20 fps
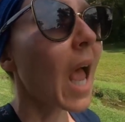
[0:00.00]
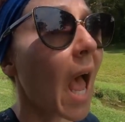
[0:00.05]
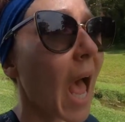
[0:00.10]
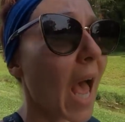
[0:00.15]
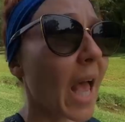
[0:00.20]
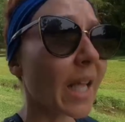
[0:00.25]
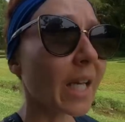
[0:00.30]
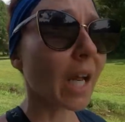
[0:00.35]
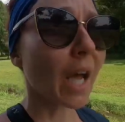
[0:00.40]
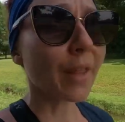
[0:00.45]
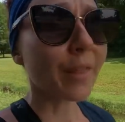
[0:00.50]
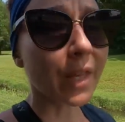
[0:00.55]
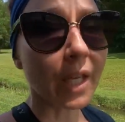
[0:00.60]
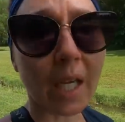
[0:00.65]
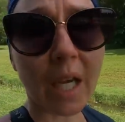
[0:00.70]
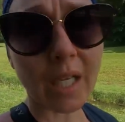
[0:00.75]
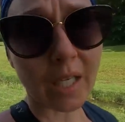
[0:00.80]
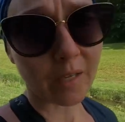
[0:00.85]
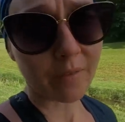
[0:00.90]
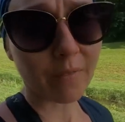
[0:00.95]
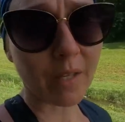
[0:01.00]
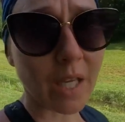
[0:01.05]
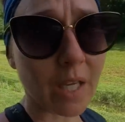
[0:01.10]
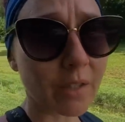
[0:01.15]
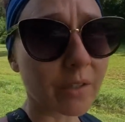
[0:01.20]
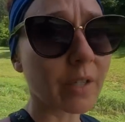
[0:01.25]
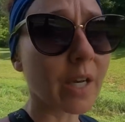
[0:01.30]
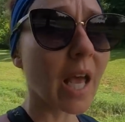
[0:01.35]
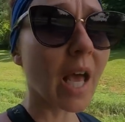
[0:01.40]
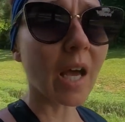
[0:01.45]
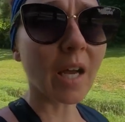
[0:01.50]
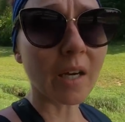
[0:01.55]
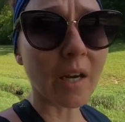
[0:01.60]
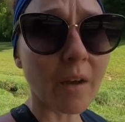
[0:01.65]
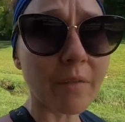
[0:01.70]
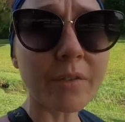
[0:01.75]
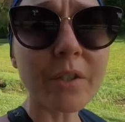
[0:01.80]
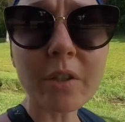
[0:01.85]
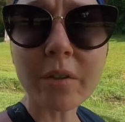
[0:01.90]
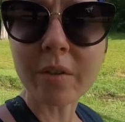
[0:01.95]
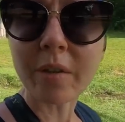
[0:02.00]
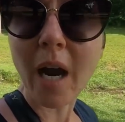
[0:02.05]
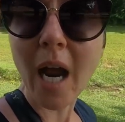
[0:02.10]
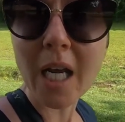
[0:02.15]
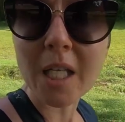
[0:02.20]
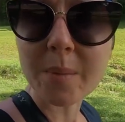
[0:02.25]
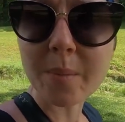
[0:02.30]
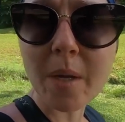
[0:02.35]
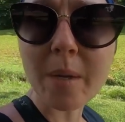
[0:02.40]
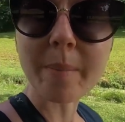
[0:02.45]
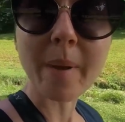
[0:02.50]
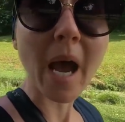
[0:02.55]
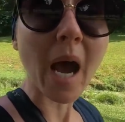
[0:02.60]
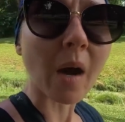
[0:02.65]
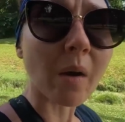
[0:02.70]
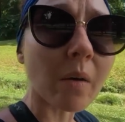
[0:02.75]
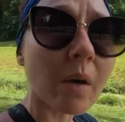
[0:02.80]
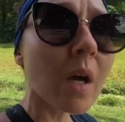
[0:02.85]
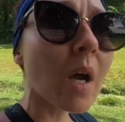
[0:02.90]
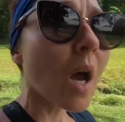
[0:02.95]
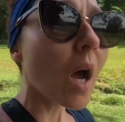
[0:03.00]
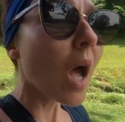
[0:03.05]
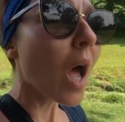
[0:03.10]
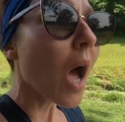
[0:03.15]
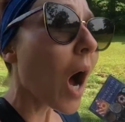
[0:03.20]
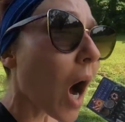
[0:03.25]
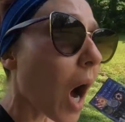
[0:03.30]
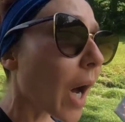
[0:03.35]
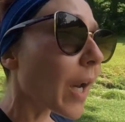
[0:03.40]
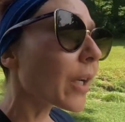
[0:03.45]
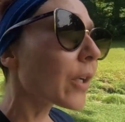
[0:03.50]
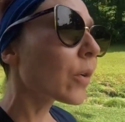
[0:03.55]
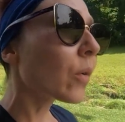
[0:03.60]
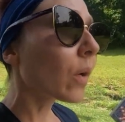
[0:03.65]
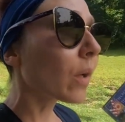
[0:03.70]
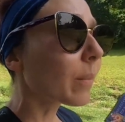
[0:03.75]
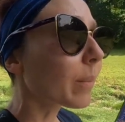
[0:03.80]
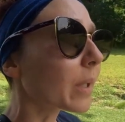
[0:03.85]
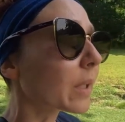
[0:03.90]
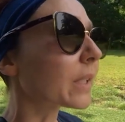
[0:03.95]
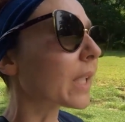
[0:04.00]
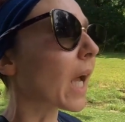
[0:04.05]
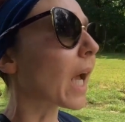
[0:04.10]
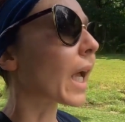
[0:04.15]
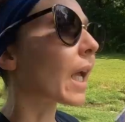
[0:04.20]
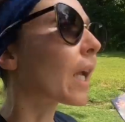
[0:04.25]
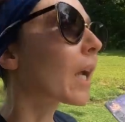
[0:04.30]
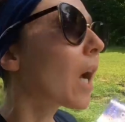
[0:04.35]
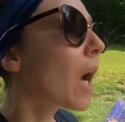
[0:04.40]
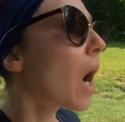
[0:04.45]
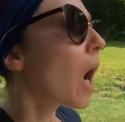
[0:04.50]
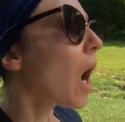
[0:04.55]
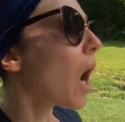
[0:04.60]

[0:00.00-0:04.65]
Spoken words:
and I think I give the internet enough to harass me about on a normal day.